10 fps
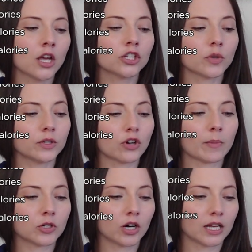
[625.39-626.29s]
So we
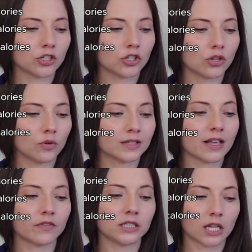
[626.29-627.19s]
dropped her into the
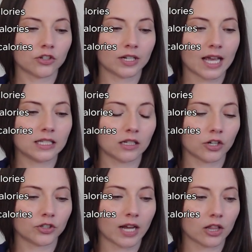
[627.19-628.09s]
1700 to 1800